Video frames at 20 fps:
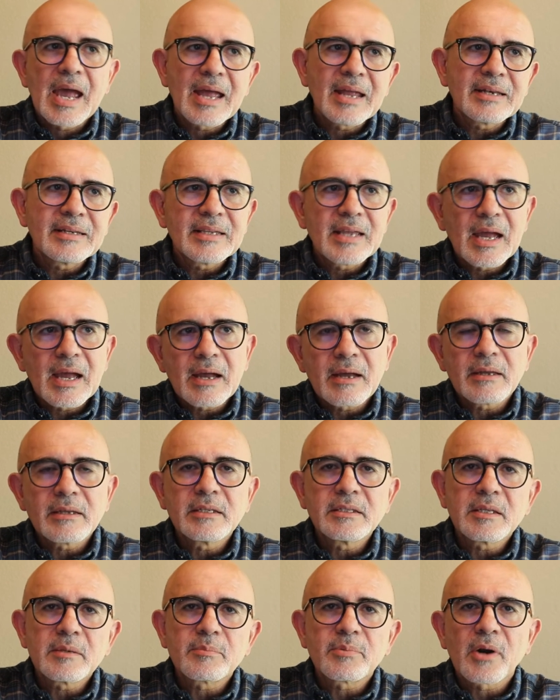And yeah,
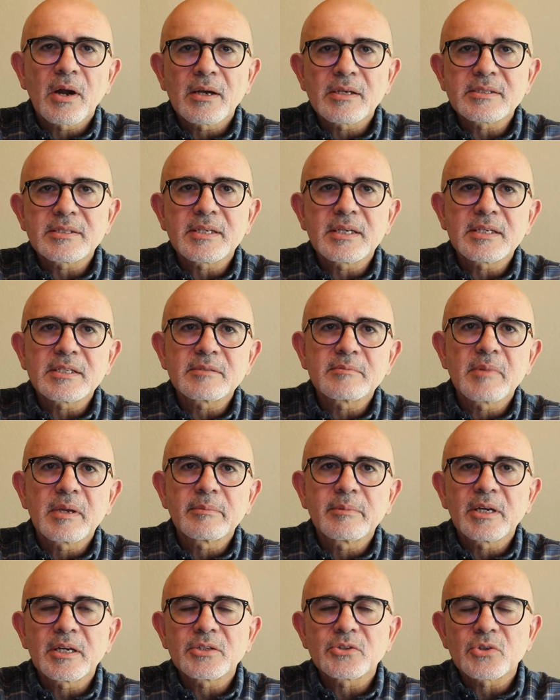in the process,
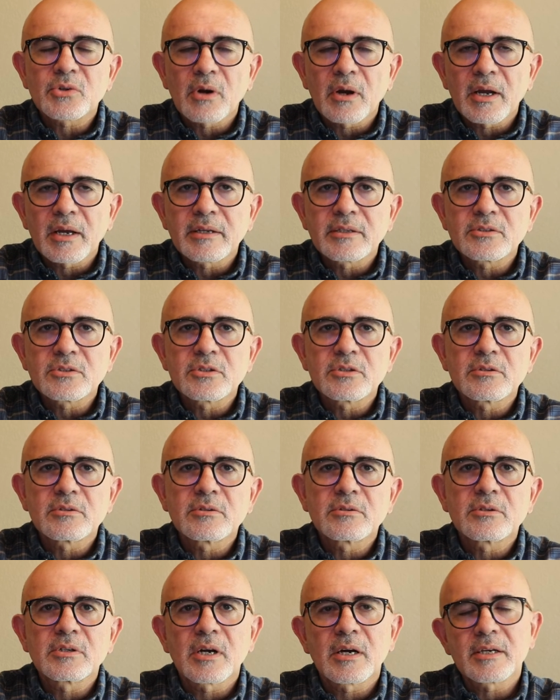maybe I try
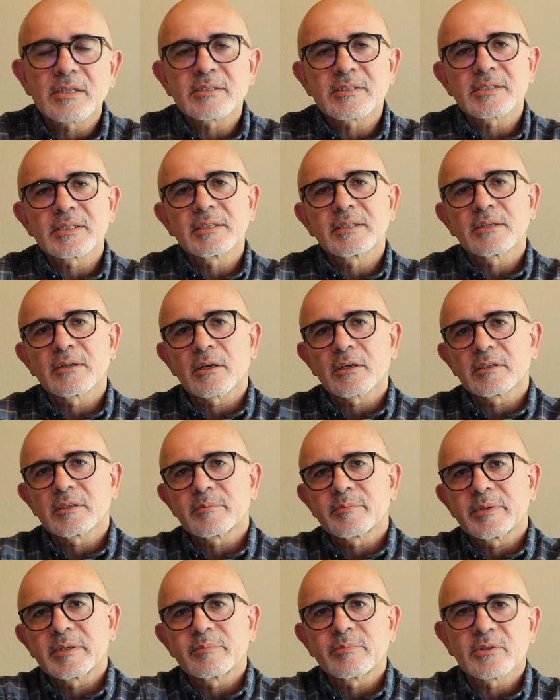to consider other
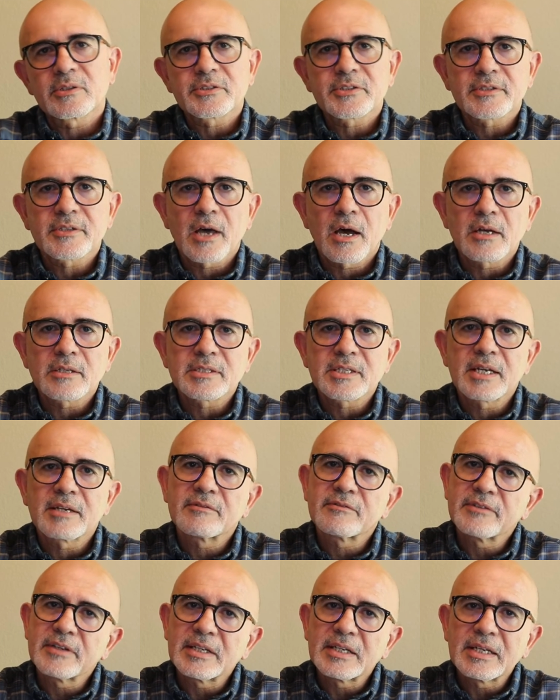people's thoughts
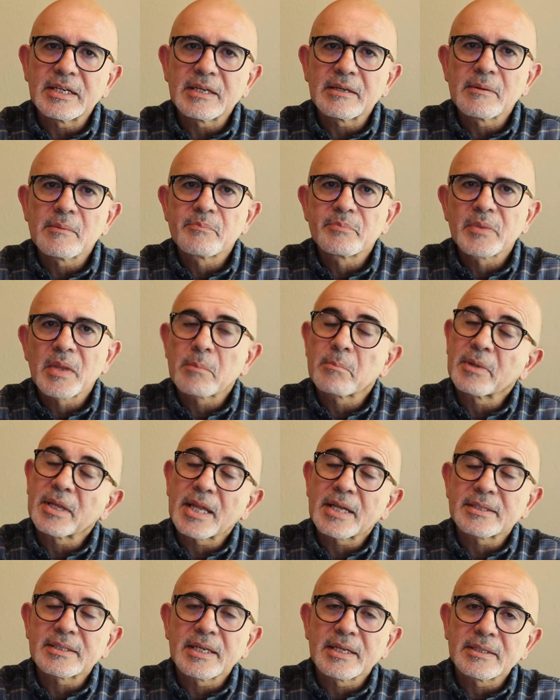and feelings, but
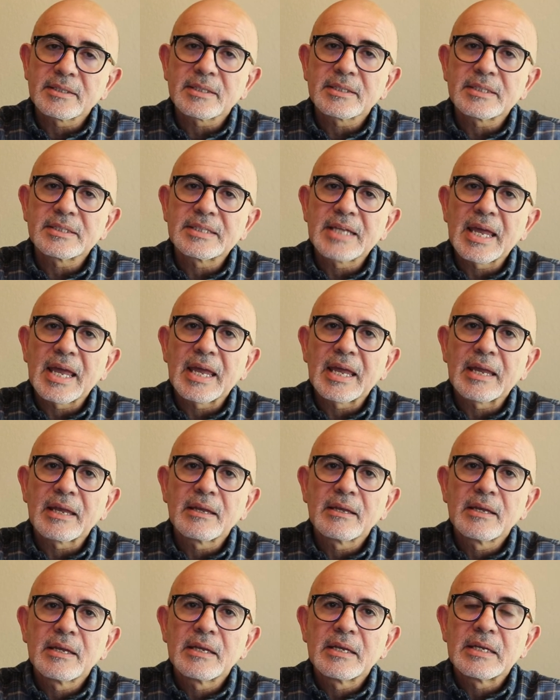at the end of the
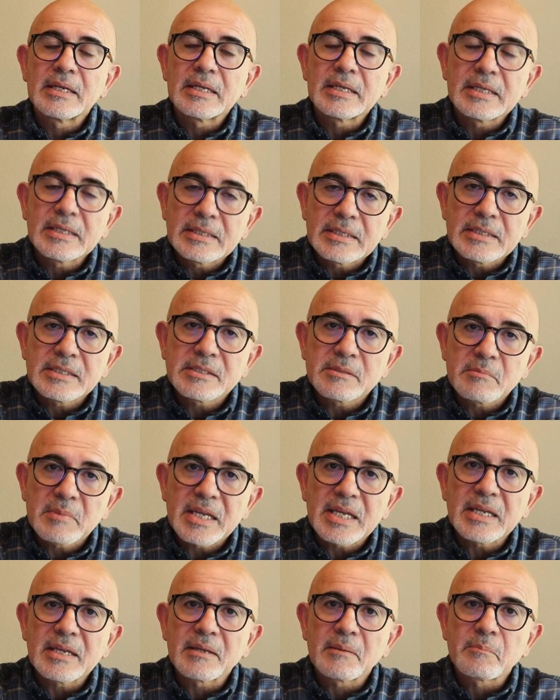day, it is
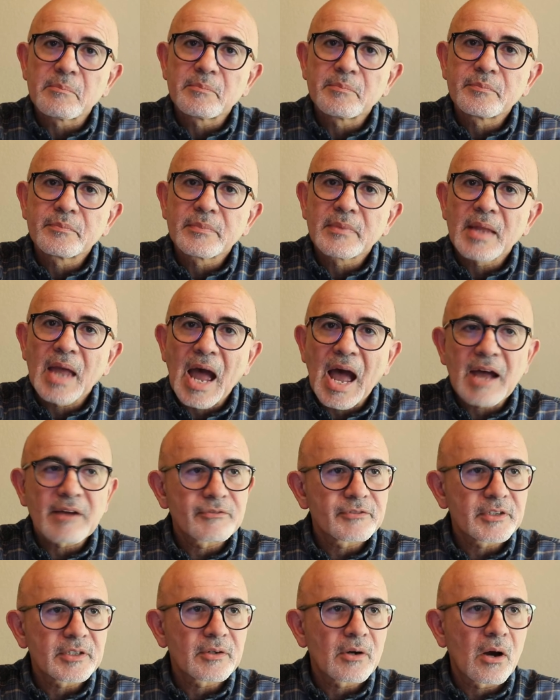me.
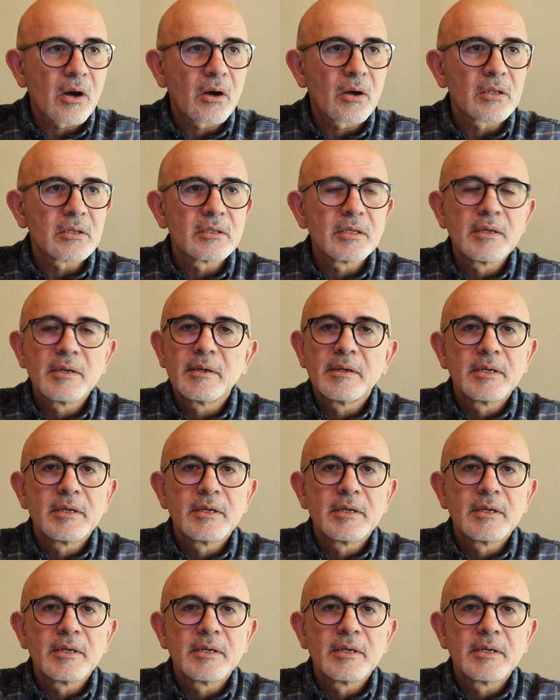After all,